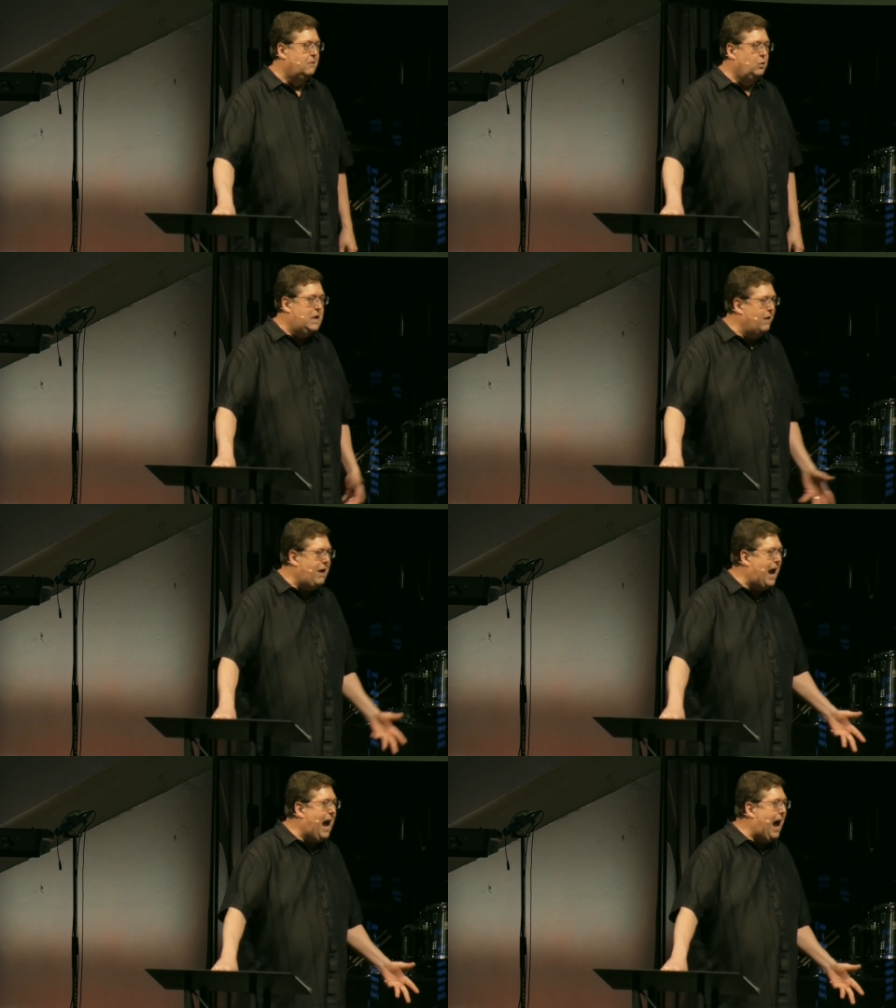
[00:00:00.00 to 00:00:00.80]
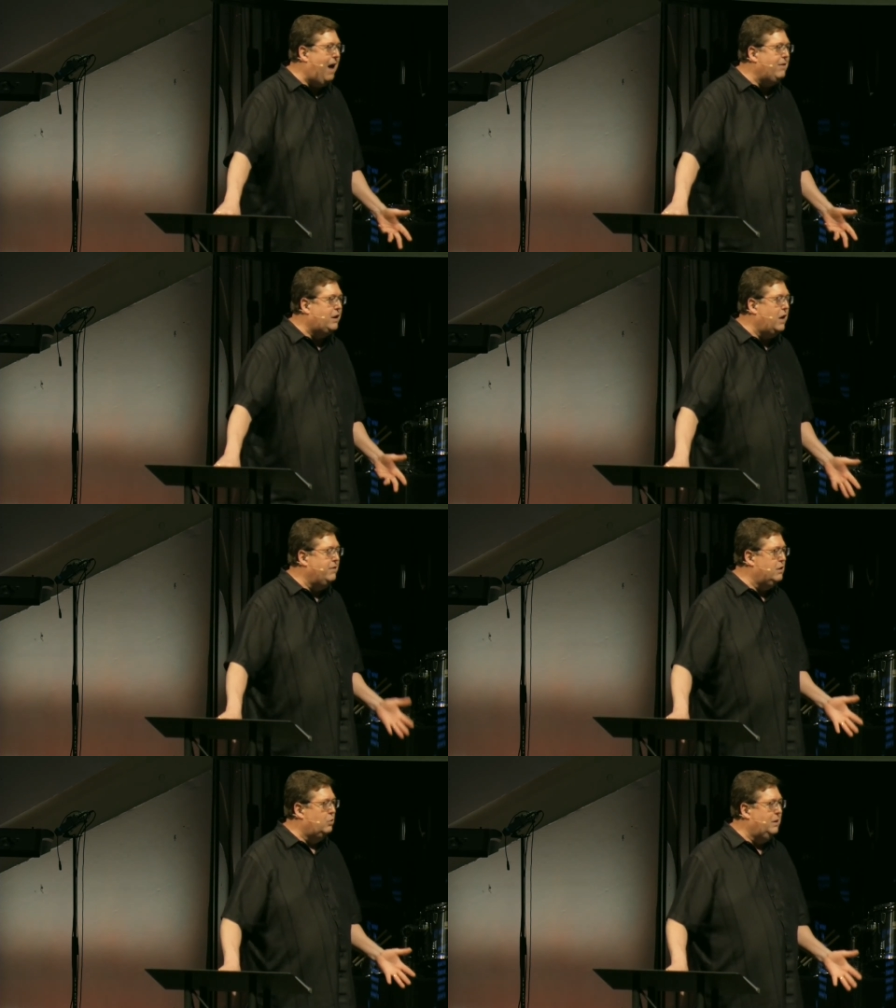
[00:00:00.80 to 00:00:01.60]
We'll never have a
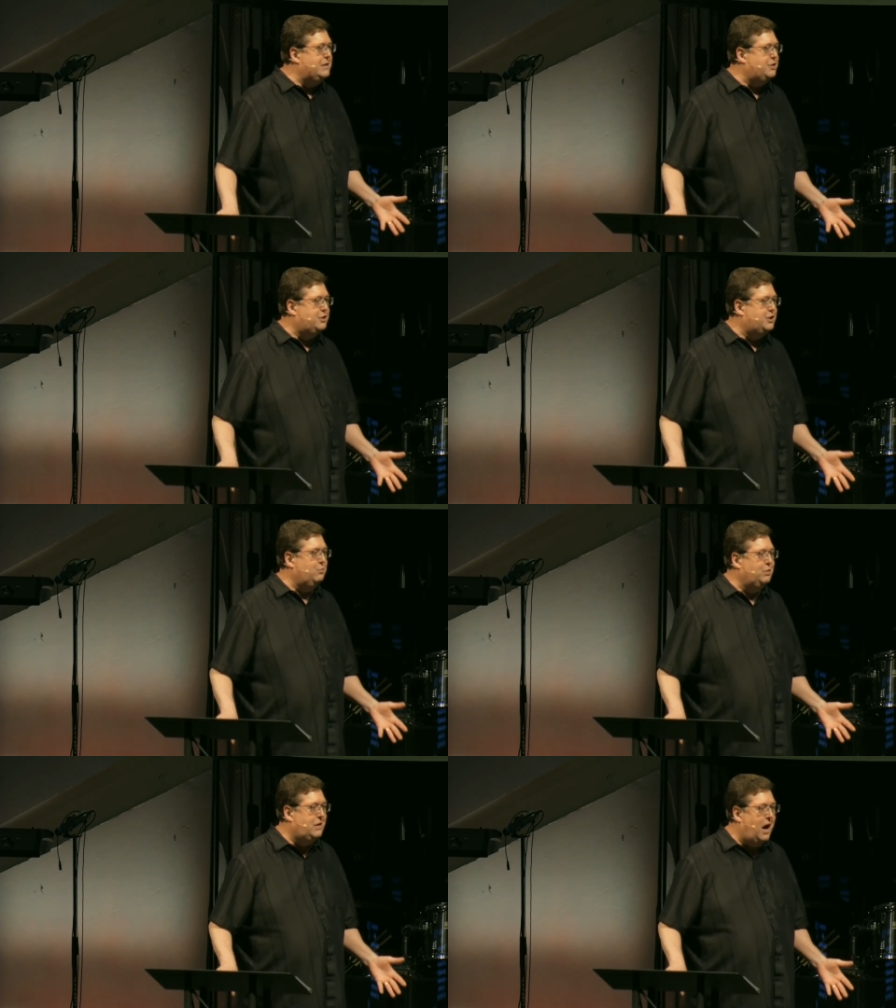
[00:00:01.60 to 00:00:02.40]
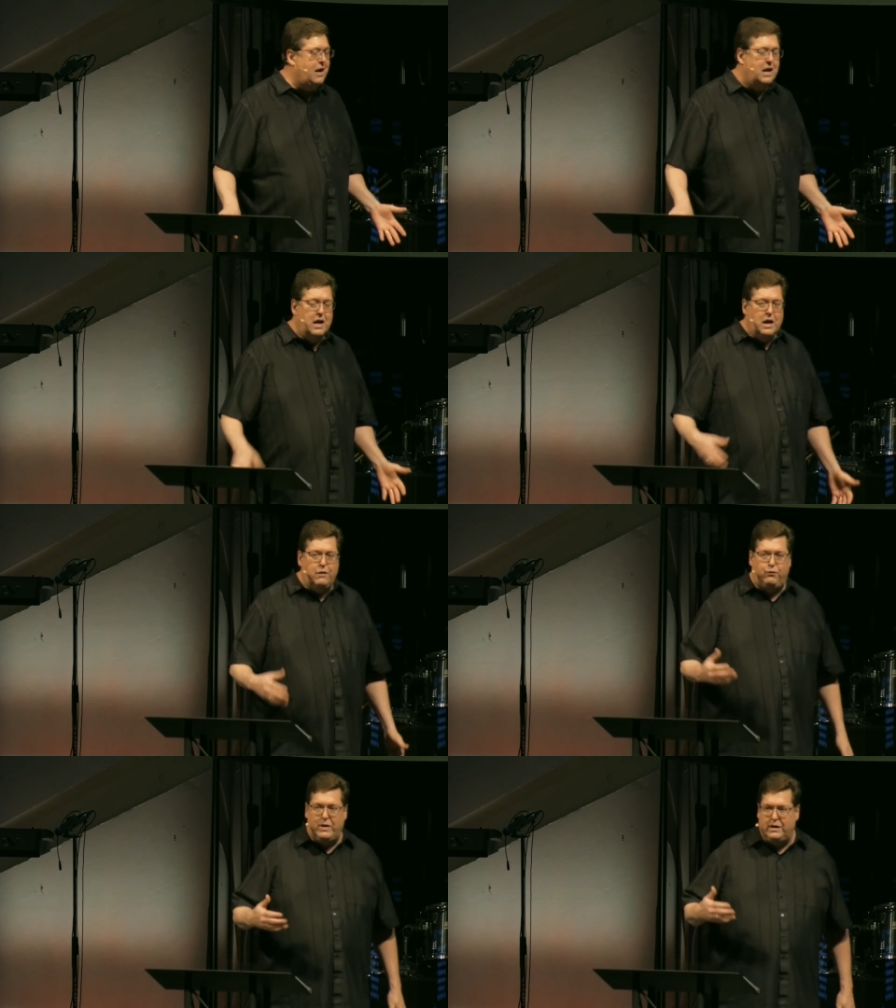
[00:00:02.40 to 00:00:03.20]
covenantal relationship with God
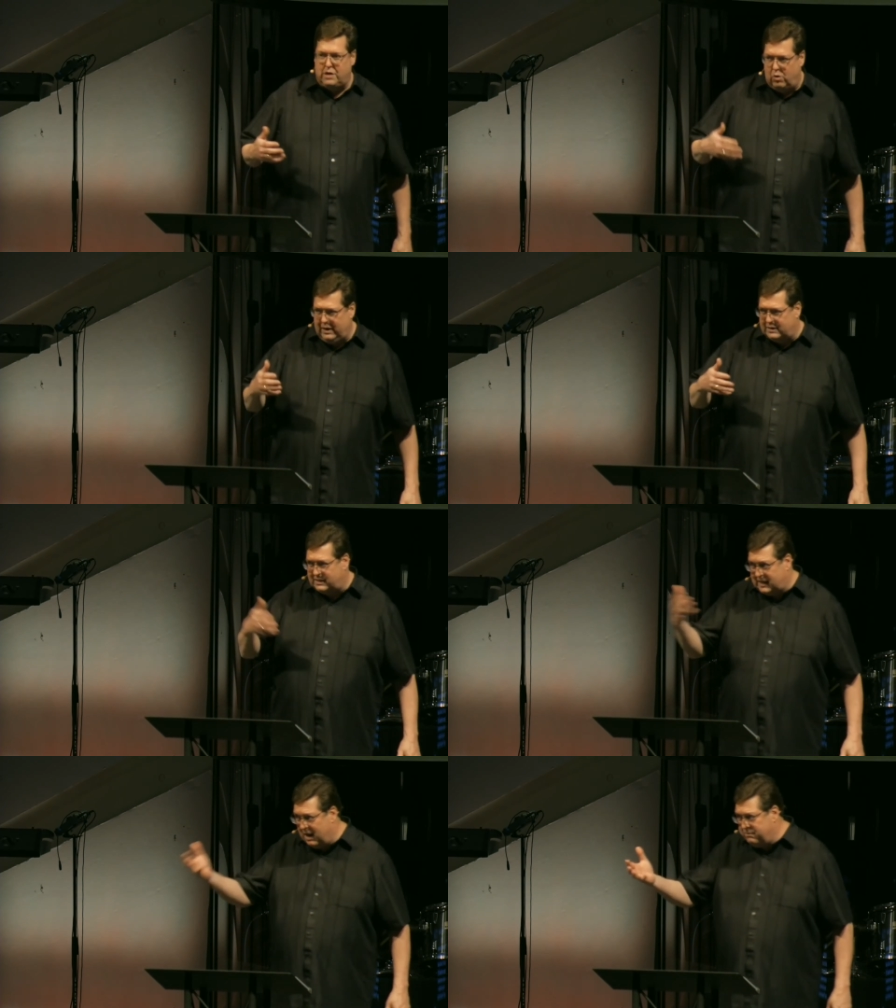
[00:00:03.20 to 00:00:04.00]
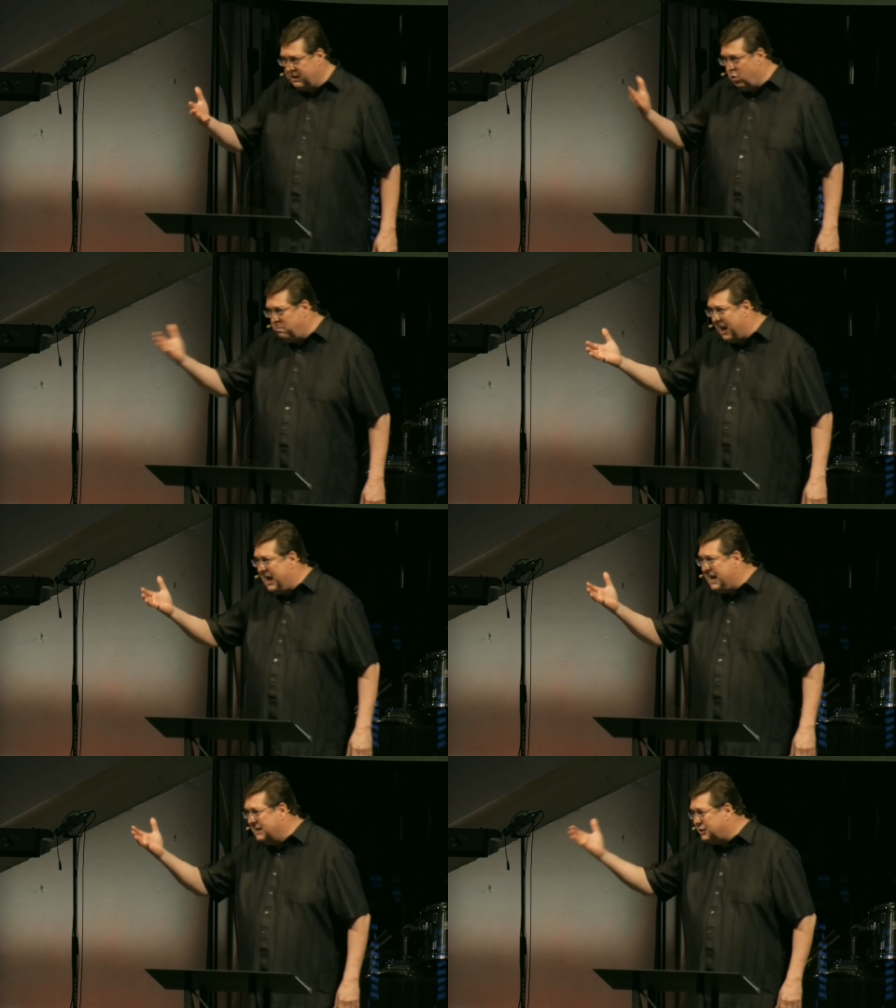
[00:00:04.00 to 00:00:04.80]
if we don't accept and
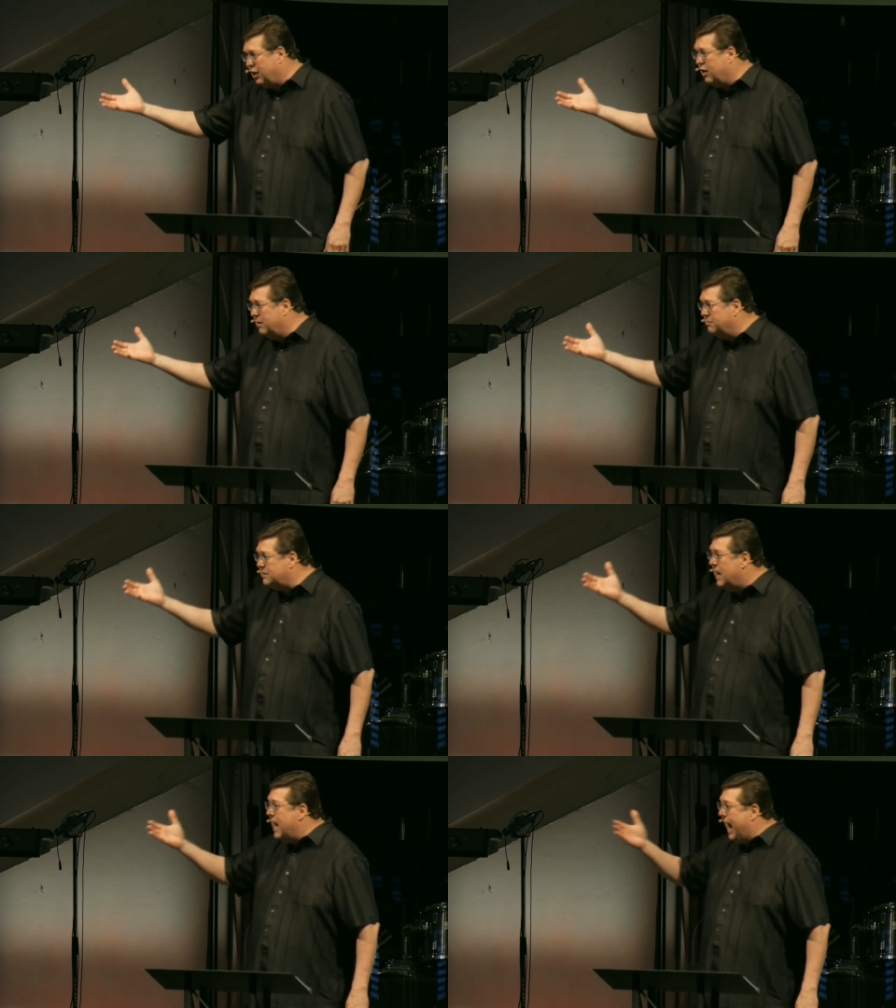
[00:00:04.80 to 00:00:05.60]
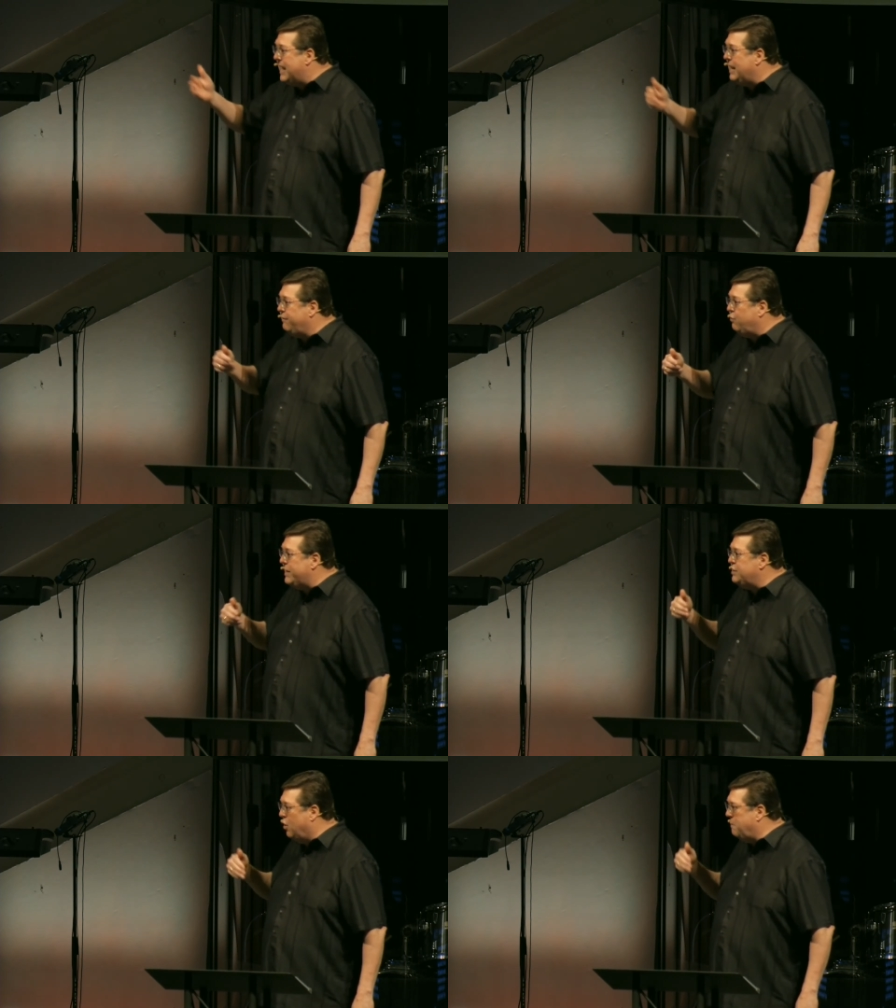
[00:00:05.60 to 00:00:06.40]
obey His terms and if
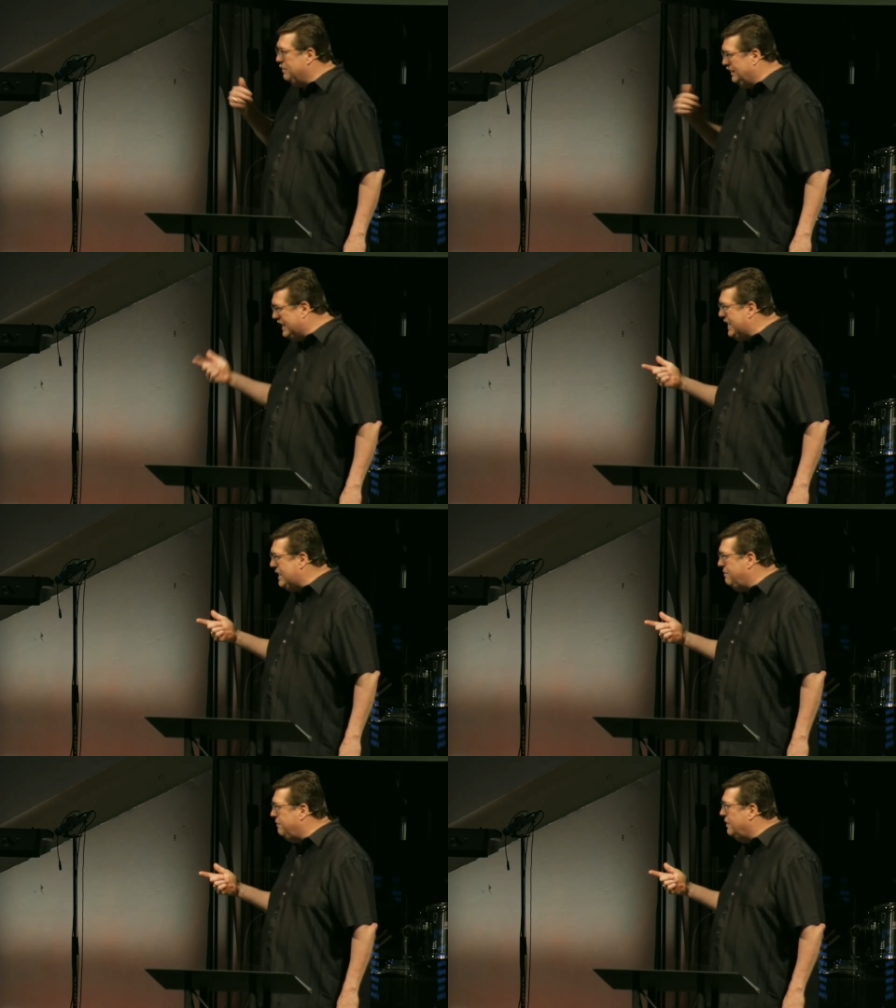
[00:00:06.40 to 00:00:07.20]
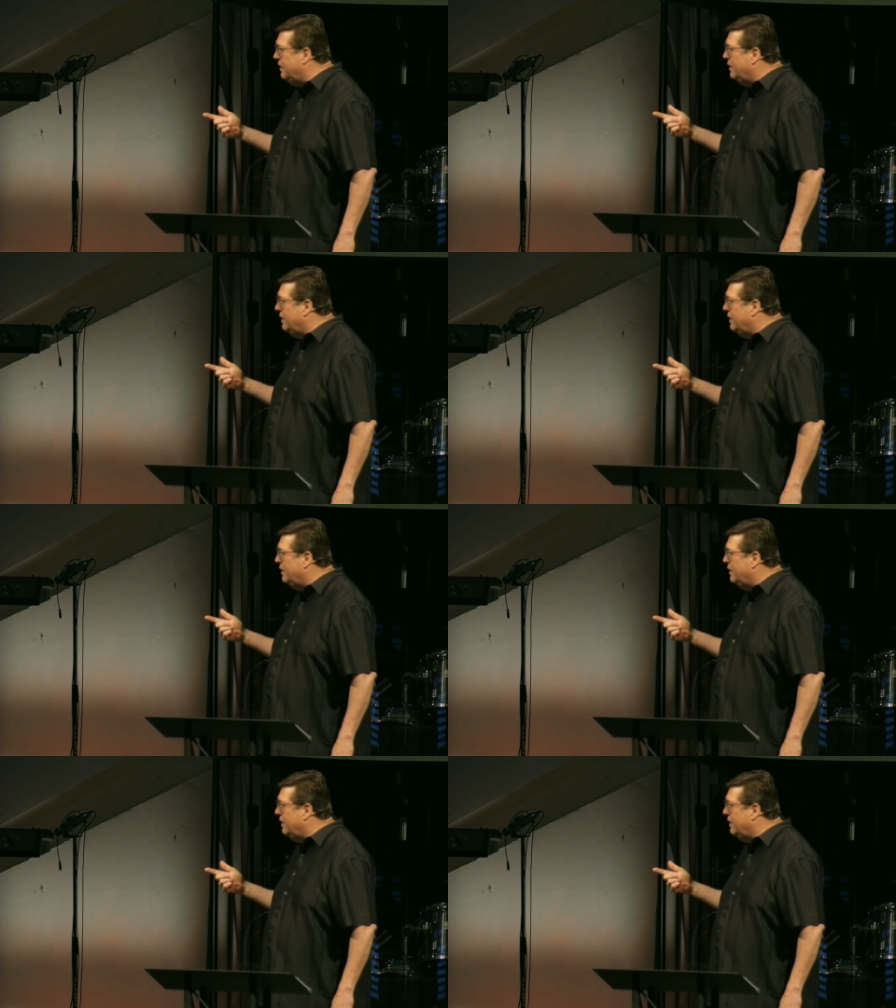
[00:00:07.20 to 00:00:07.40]
we don't believe